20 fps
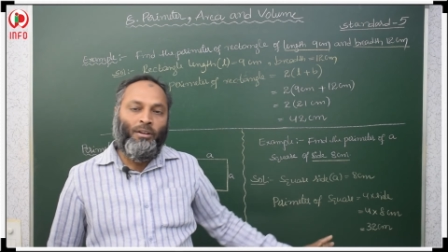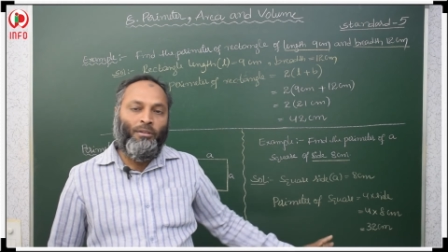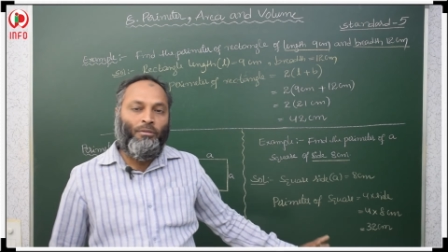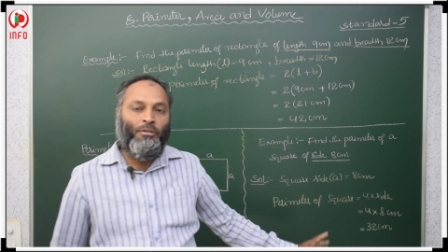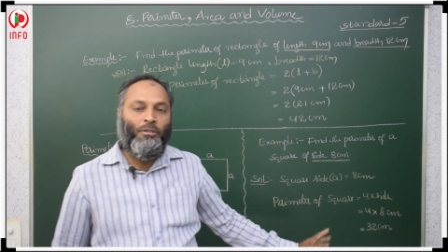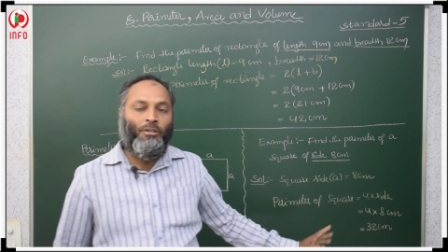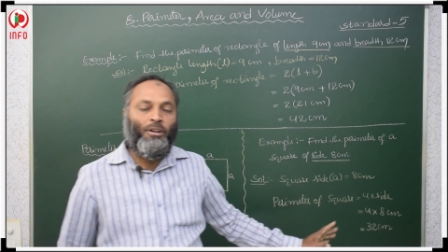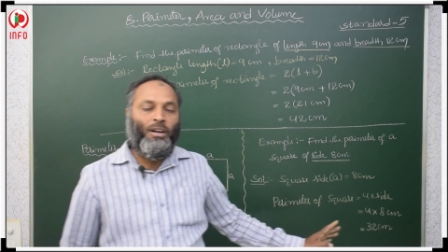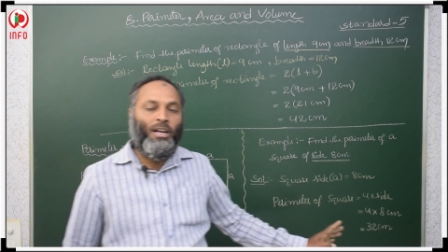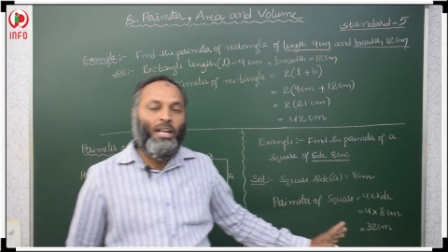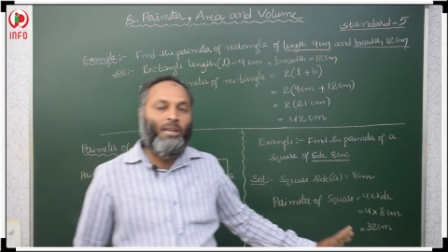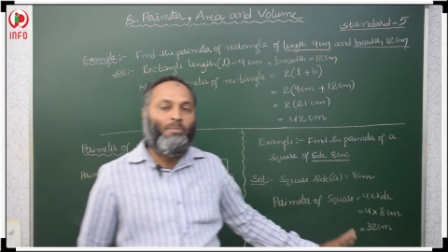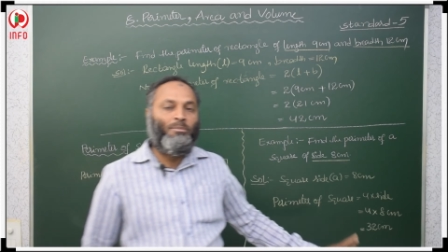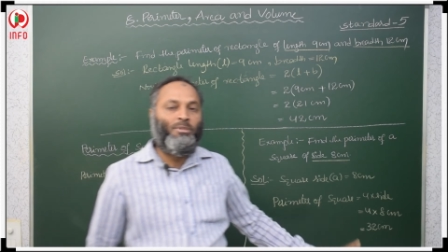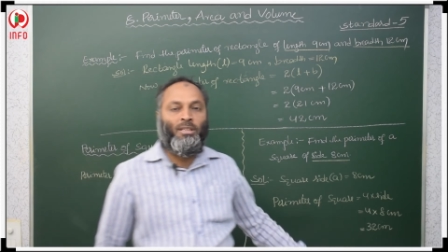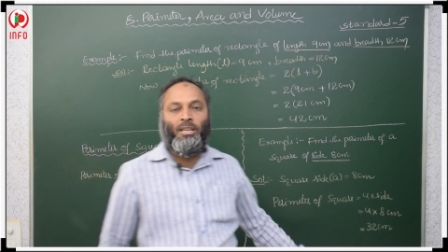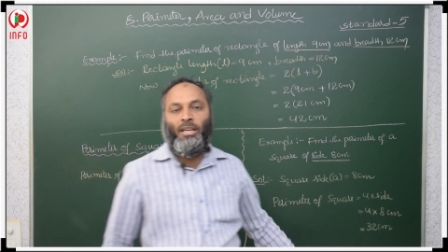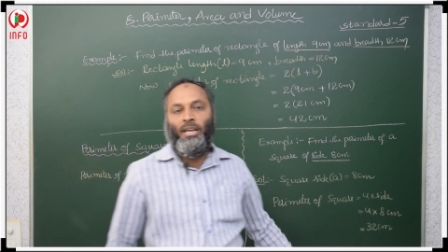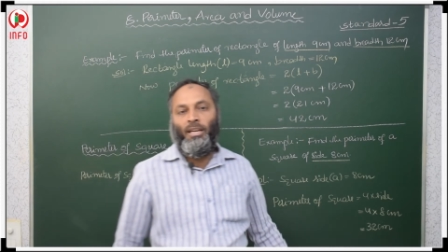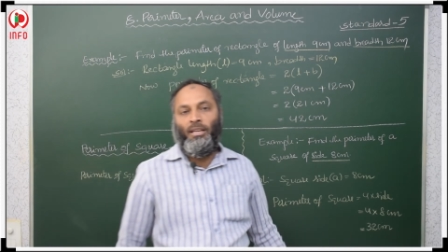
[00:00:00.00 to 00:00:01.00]
4
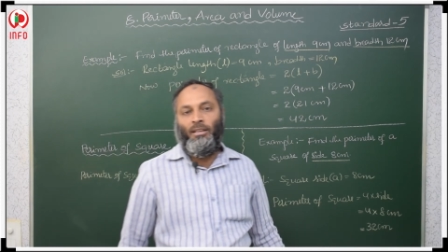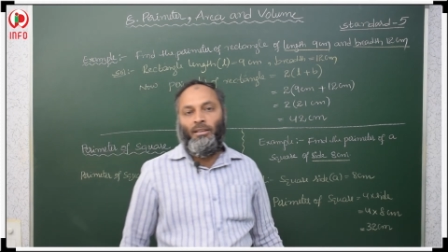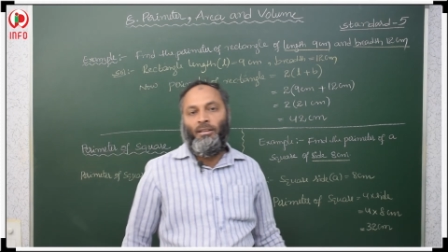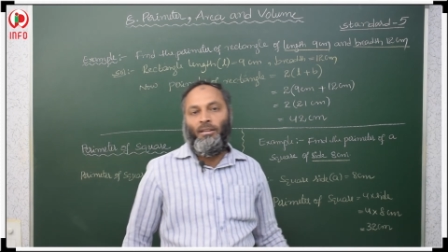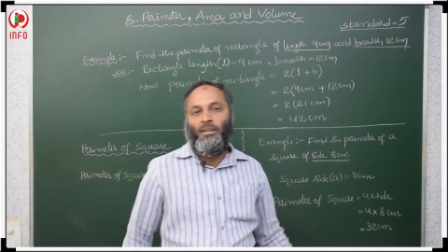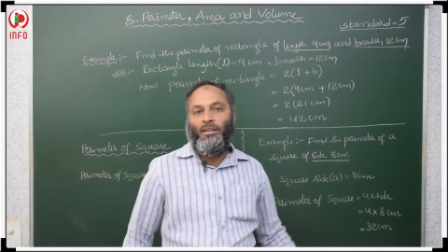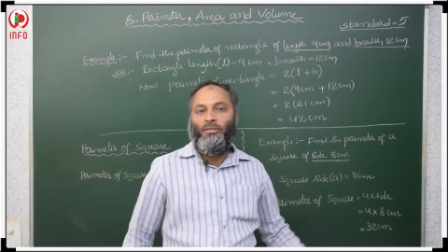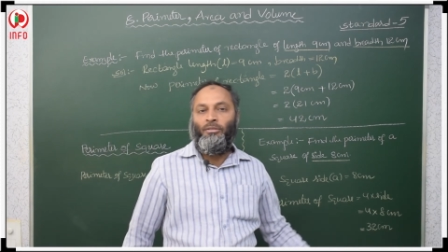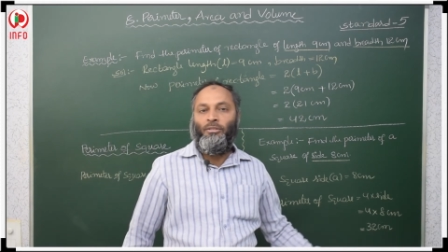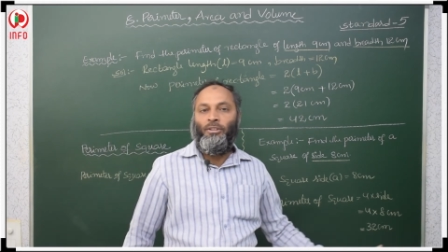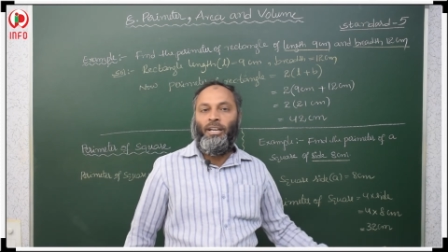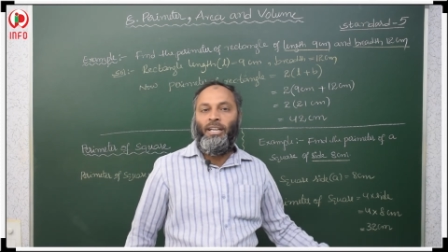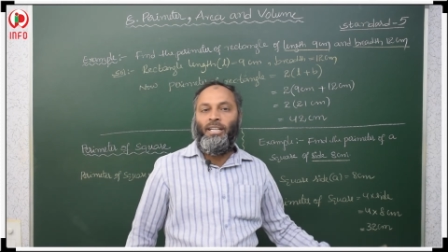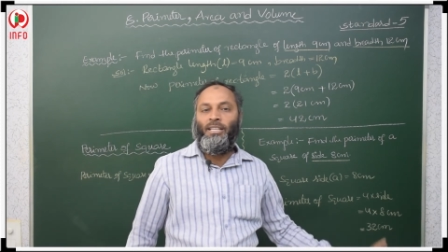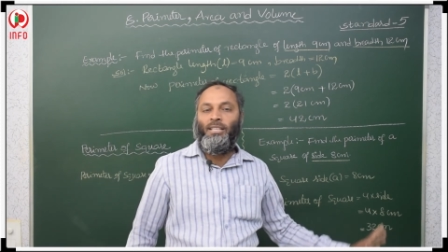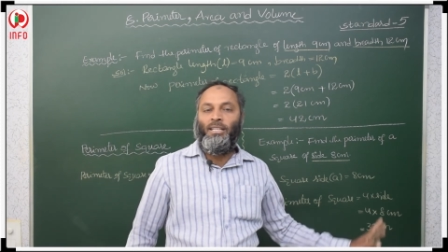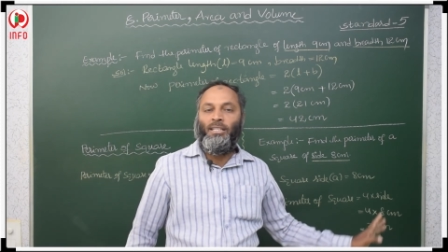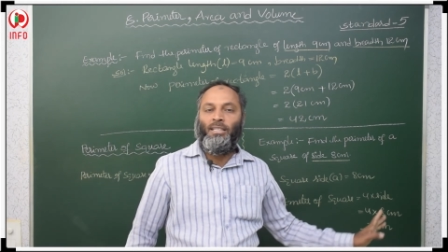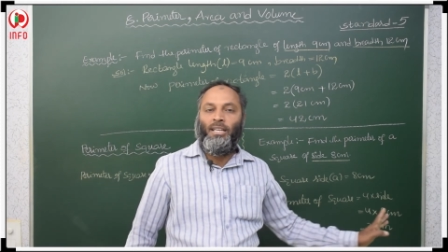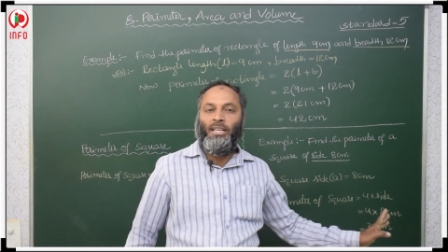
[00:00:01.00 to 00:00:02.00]
times 8, 4
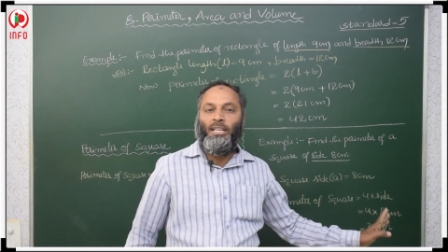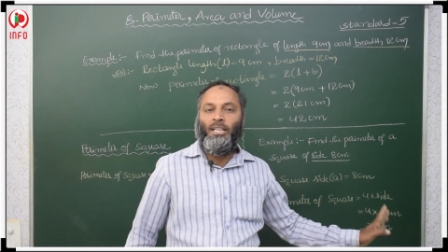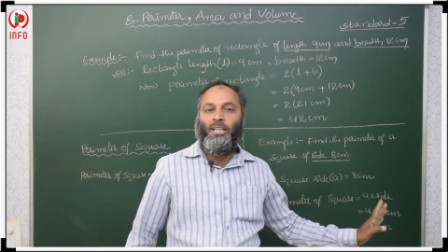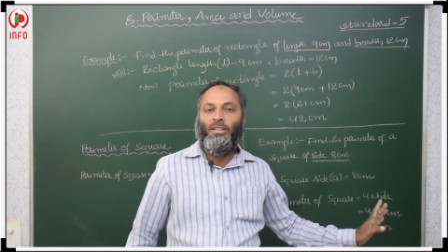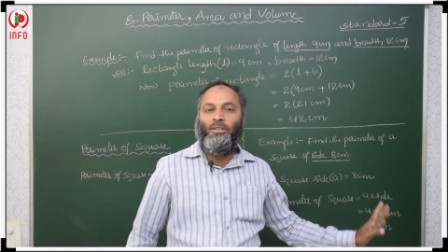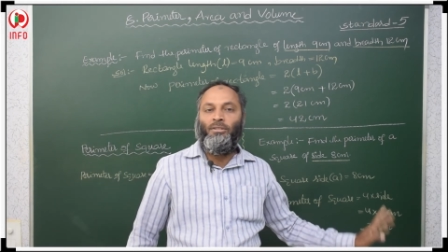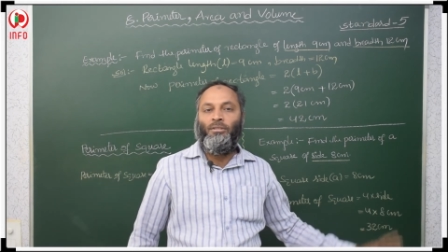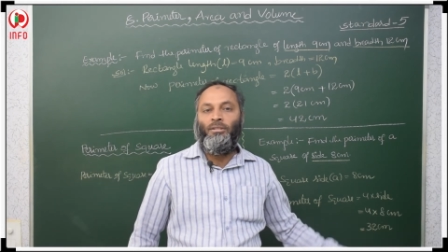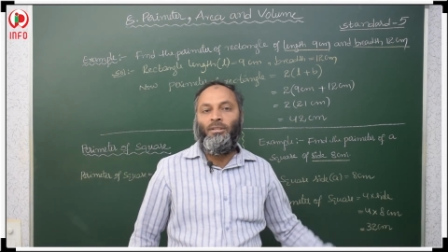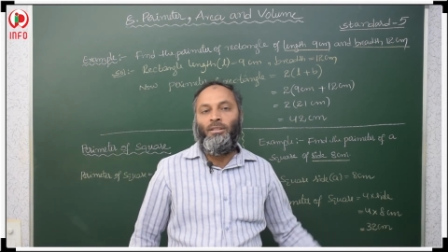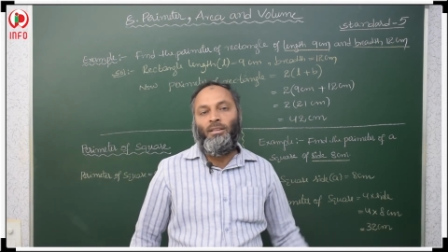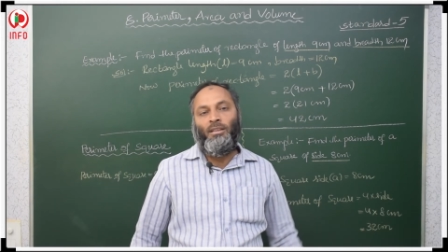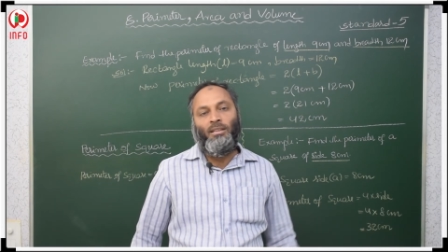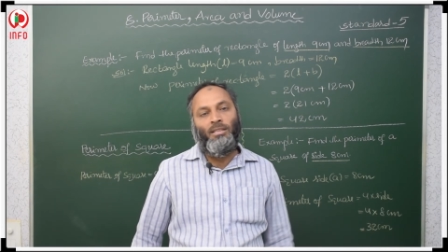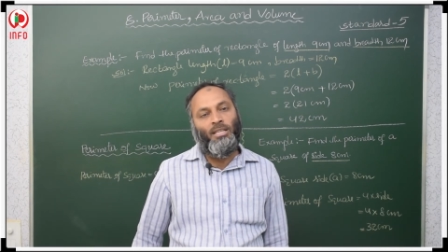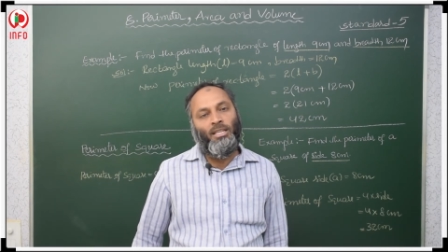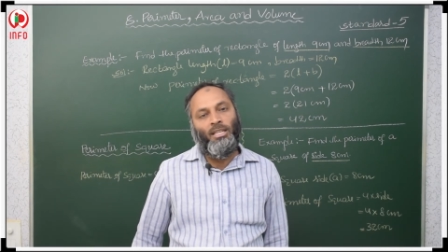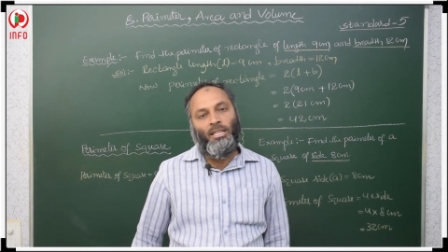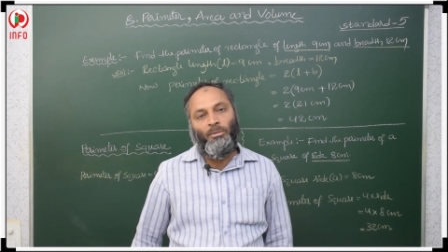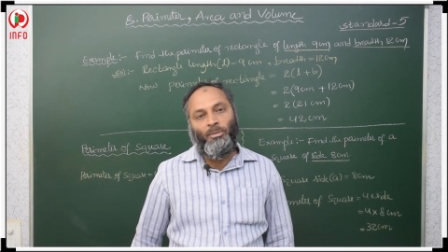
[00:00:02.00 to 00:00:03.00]
8s are 32
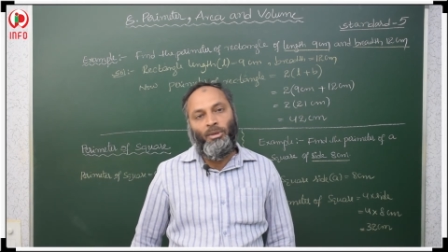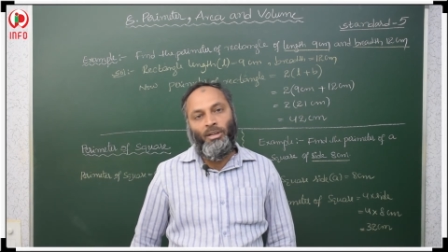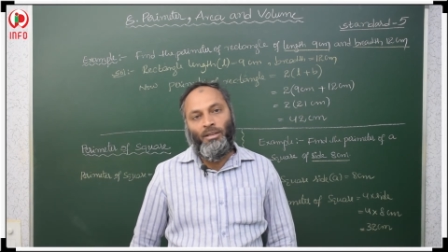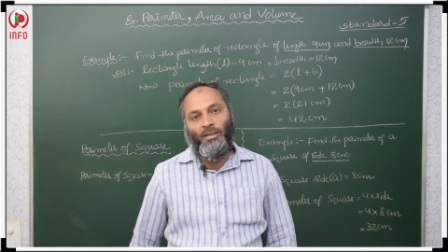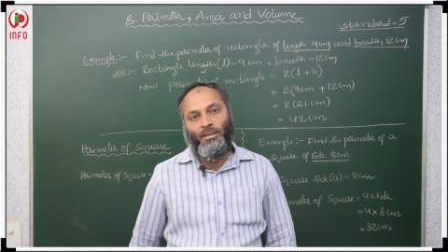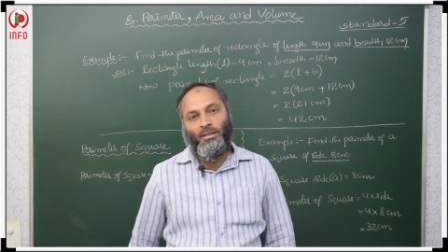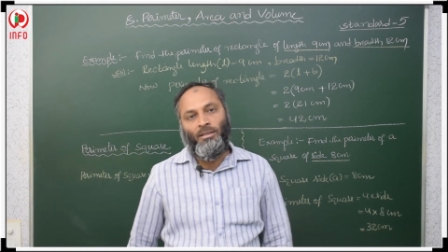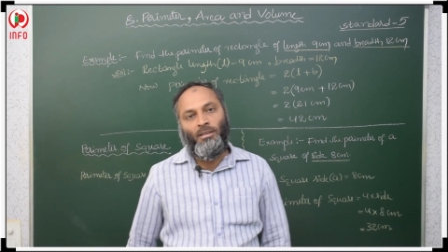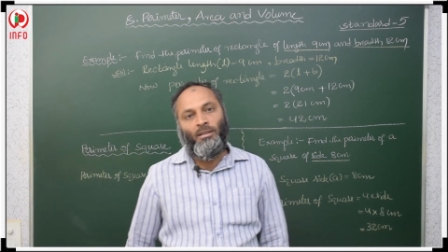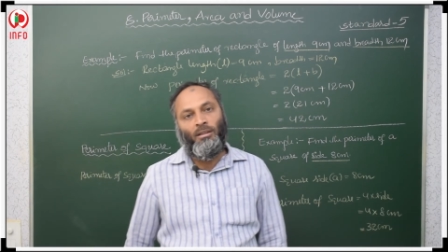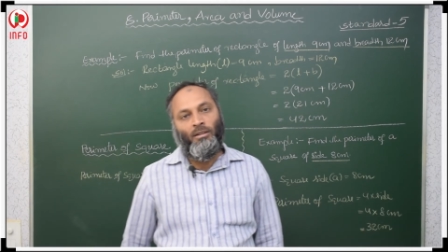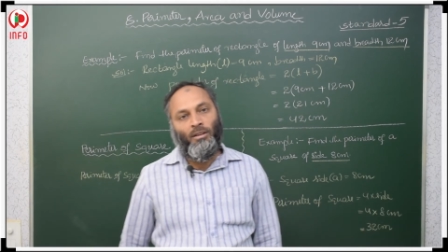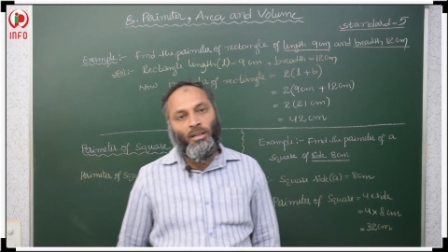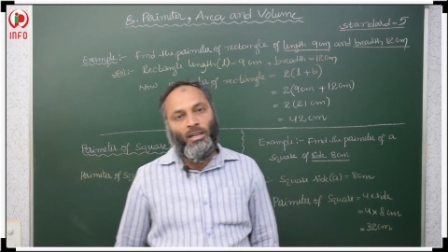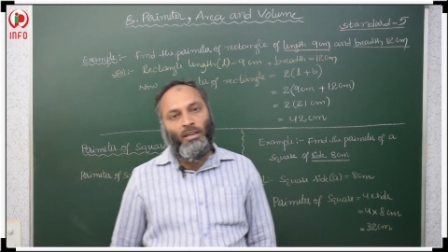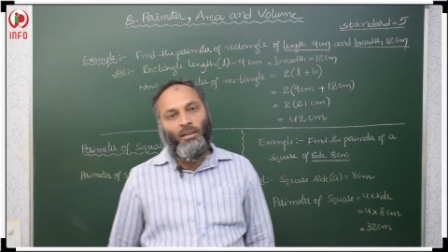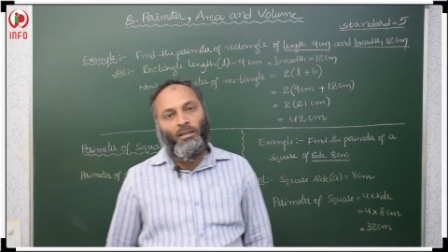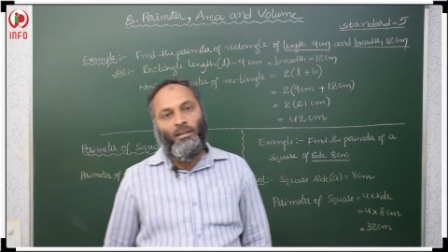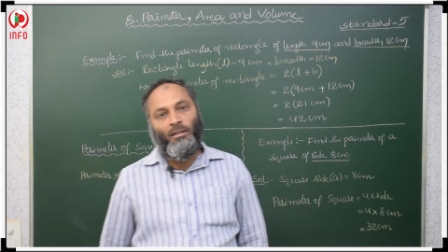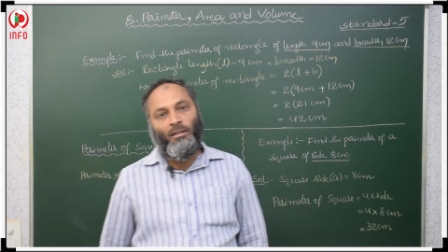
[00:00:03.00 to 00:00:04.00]
centimeters, okay.